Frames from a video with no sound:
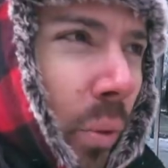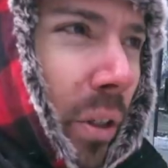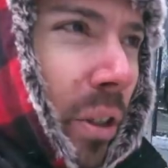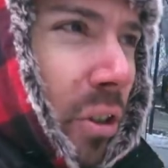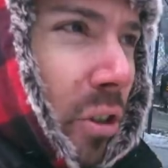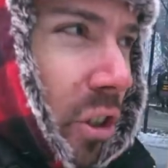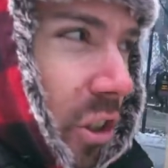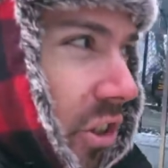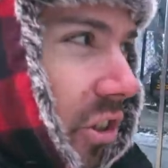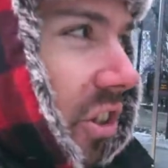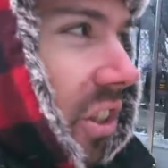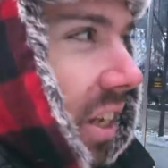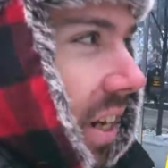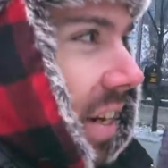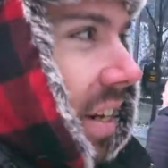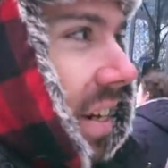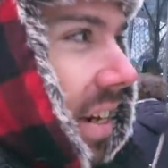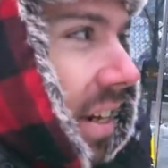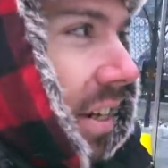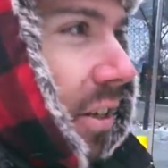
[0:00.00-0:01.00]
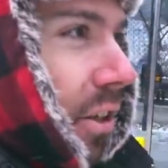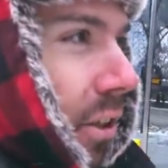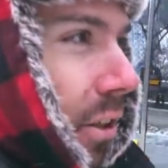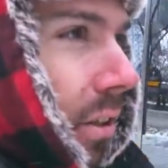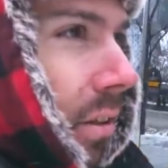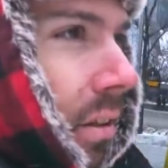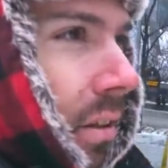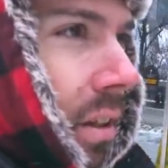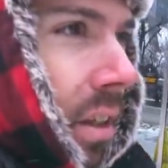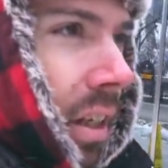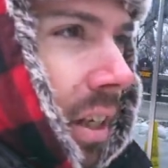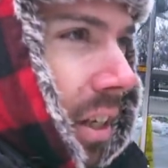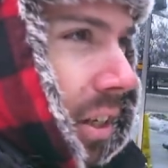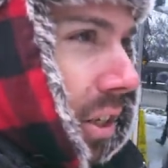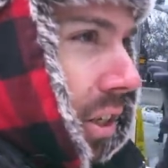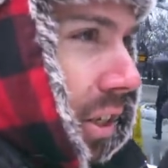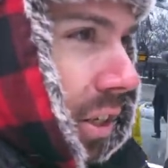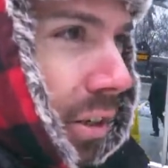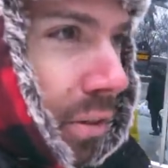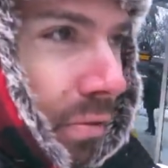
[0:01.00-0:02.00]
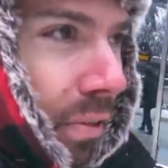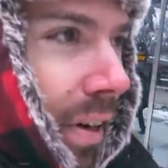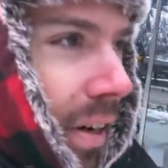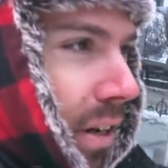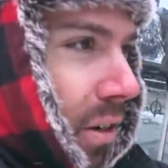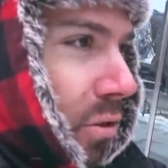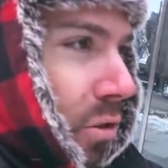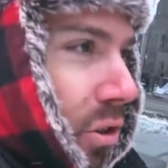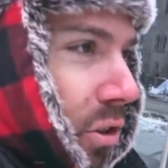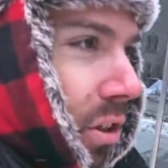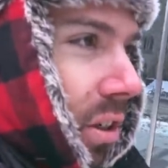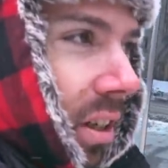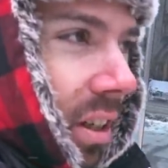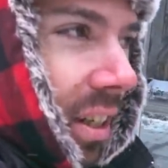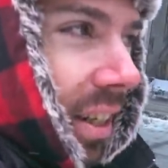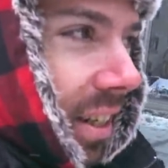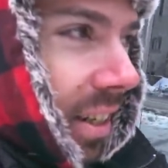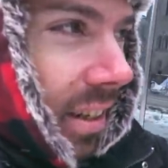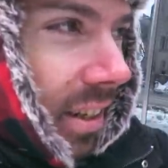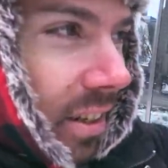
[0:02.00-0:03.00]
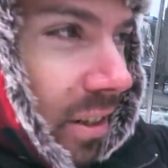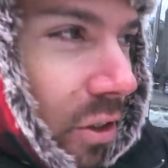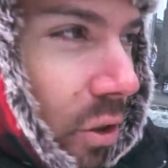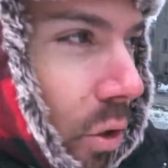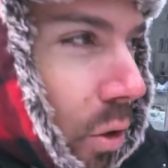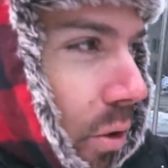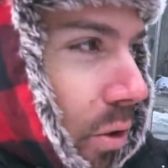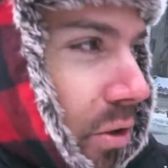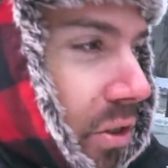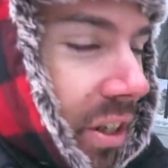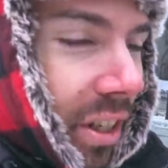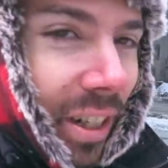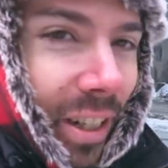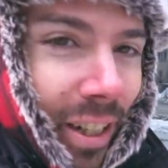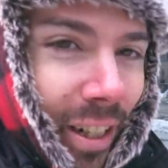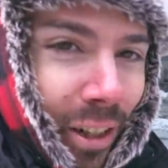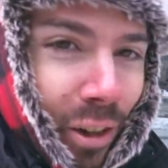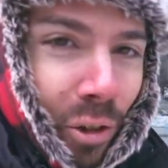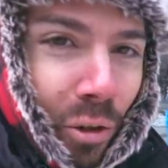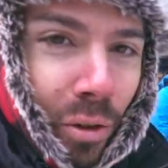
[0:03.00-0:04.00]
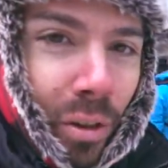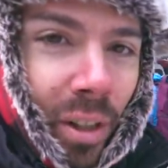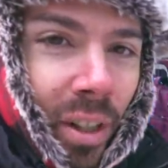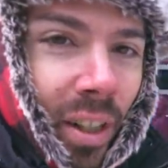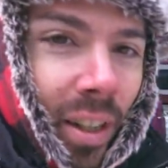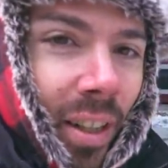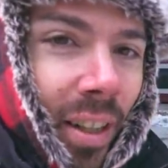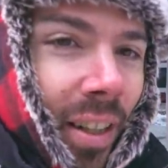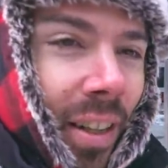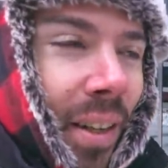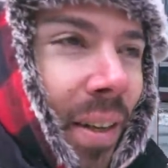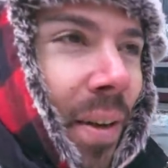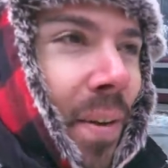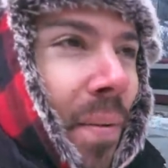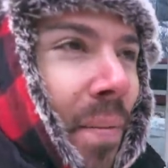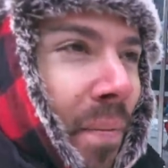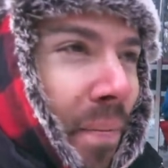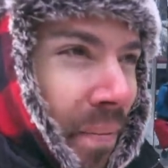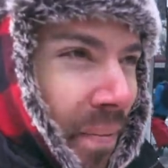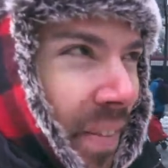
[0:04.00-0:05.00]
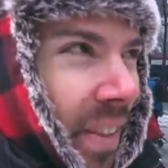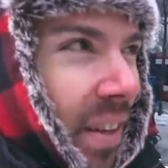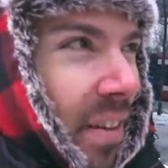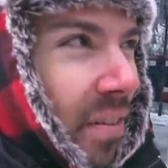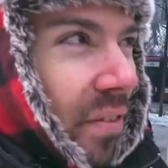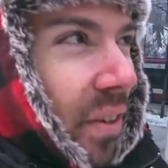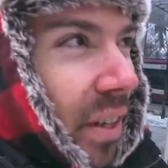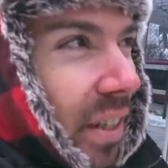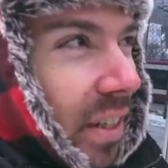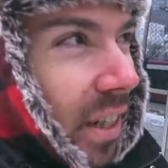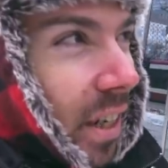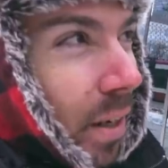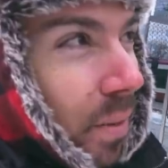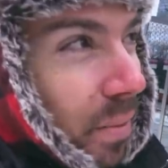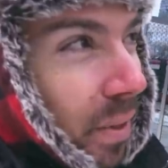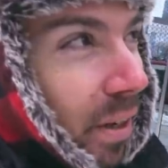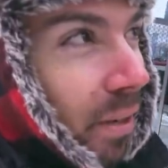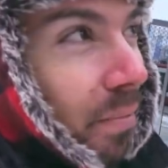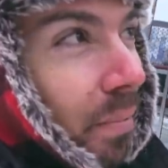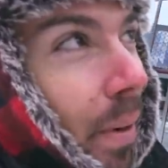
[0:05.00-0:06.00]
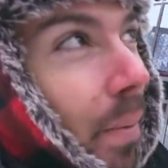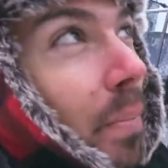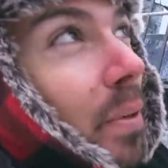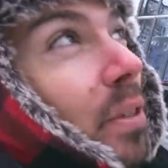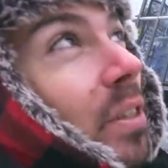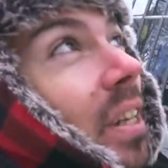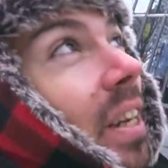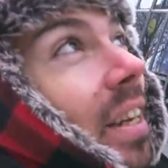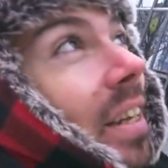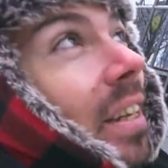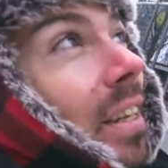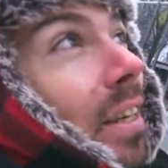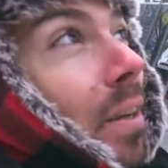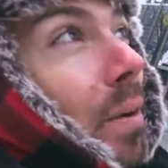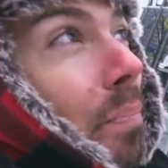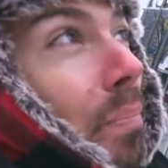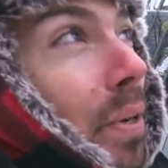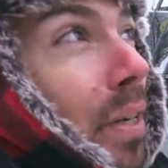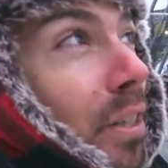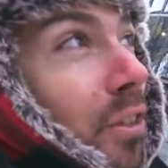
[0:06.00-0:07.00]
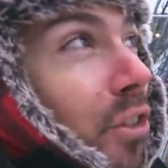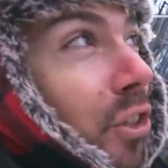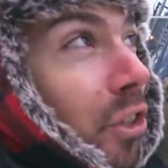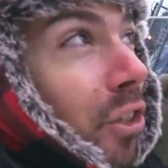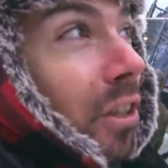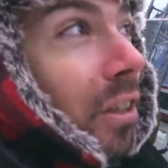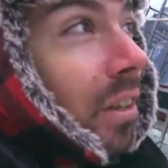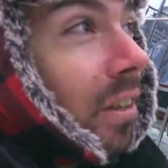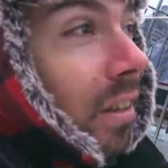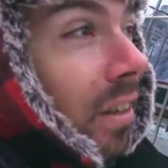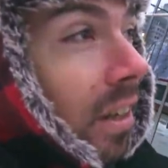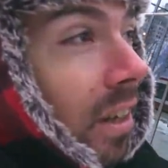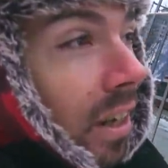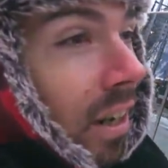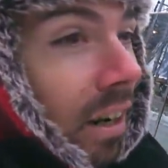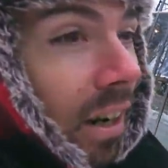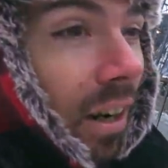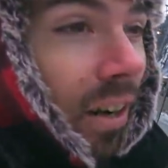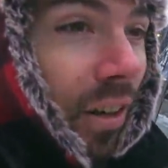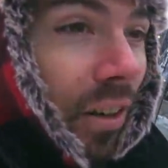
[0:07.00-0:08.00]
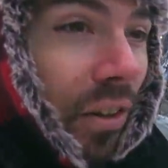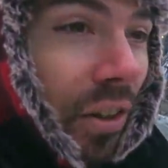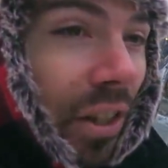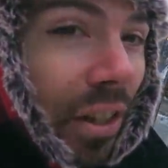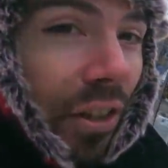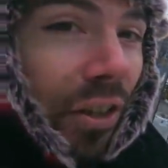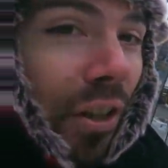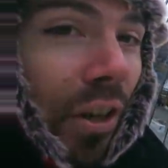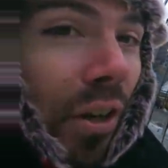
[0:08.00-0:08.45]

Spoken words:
where you just stay here and year round clean the doors in and out, Fun times. I remember taking a picture on this